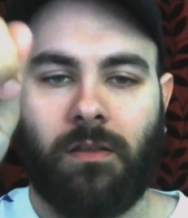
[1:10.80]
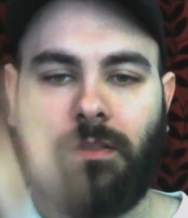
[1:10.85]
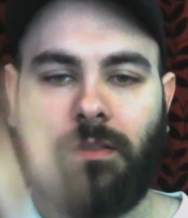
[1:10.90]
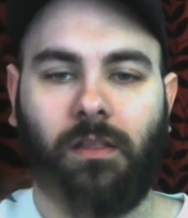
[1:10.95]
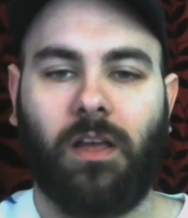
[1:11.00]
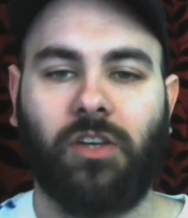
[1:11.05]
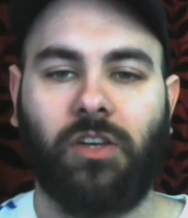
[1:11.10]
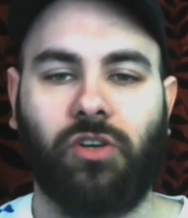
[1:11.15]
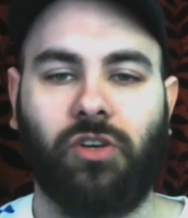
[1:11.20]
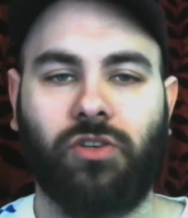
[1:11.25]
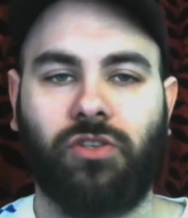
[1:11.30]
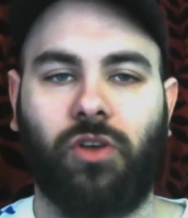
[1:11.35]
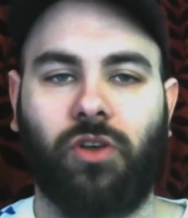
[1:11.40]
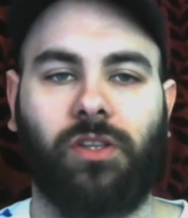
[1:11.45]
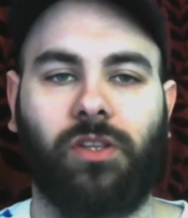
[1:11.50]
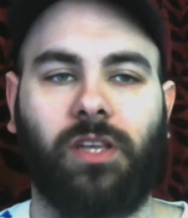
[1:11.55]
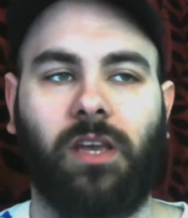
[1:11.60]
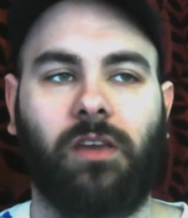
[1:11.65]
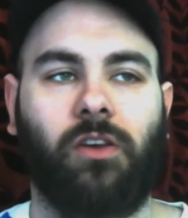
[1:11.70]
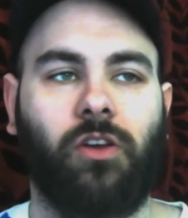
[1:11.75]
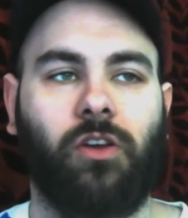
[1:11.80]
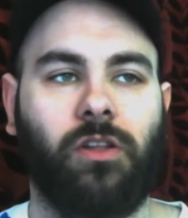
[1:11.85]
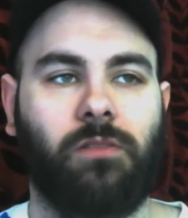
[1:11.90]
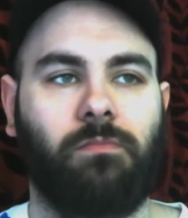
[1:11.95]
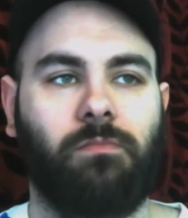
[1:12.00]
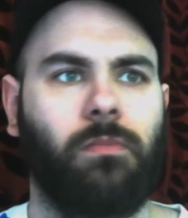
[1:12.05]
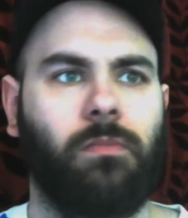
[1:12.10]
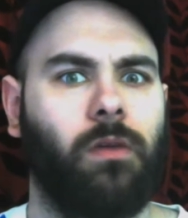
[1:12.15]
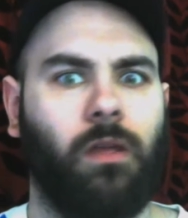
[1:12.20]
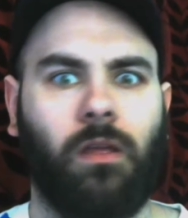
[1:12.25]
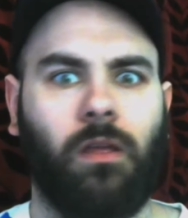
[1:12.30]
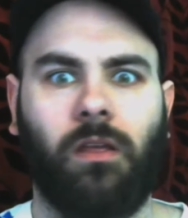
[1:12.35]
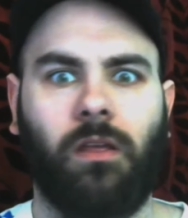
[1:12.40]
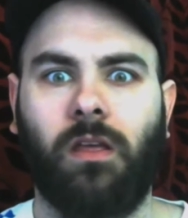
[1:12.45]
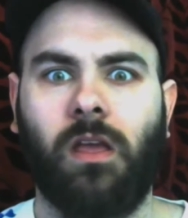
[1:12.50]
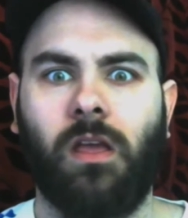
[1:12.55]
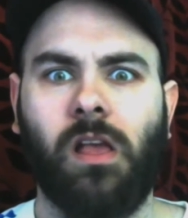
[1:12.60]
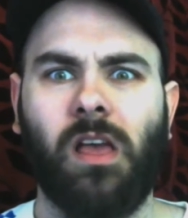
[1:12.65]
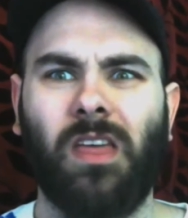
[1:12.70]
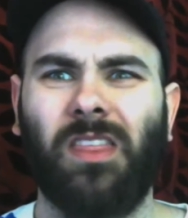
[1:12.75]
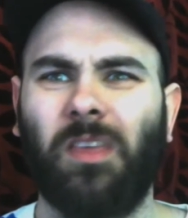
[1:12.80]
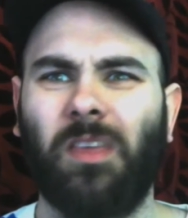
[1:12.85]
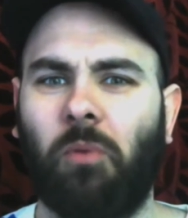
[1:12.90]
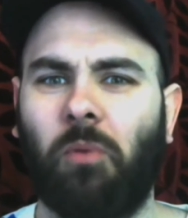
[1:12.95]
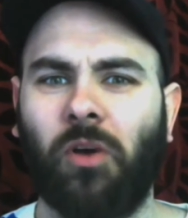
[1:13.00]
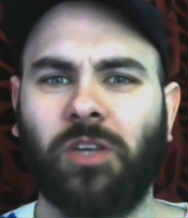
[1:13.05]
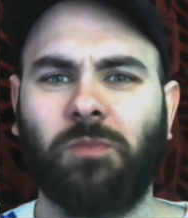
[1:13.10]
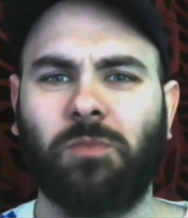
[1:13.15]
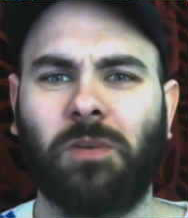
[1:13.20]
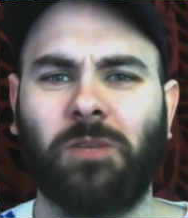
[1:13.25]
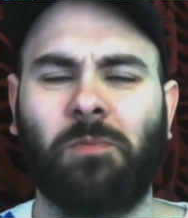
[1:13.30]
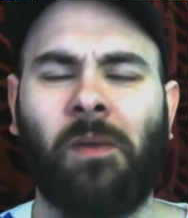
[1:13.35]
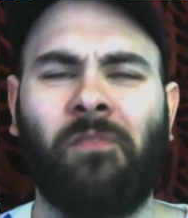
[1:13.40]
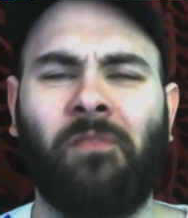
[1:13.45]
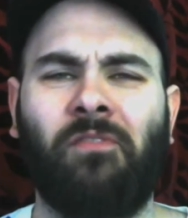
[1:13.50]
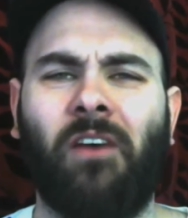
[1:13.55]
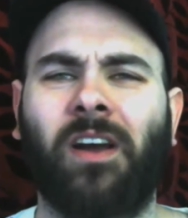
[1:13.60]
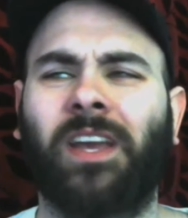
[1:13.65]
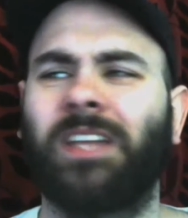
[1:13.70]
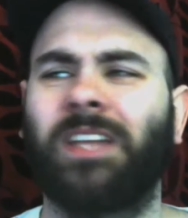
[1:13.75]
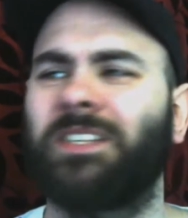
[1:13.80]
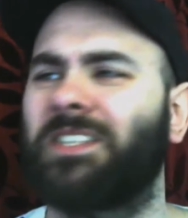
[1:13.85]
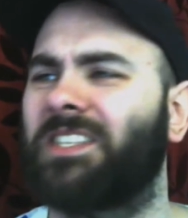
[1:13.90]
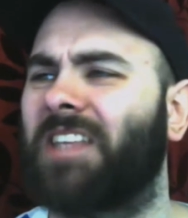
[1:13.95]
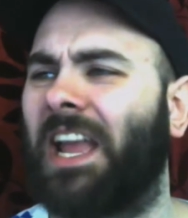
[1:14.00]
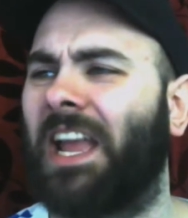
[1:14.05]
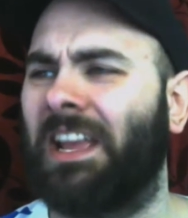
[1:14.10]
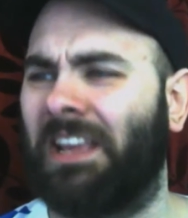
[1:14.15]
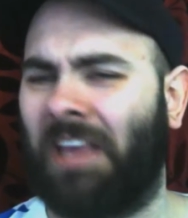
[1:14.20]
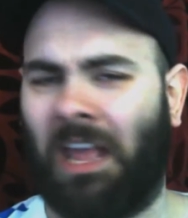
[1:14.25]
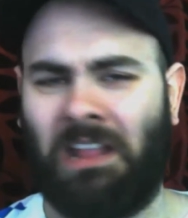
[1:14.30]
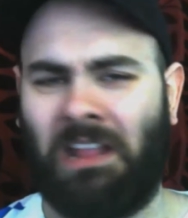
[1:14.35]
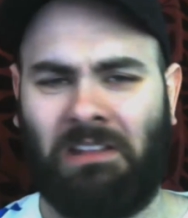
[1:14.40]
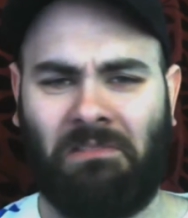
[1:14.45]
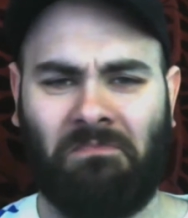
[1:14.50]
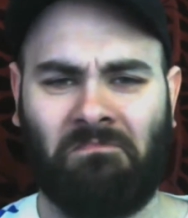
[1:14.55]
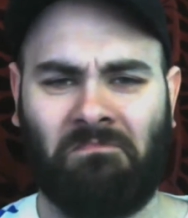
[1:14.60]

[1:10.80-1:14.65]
Watch you, saw it, good. The boys must be fucking stinking.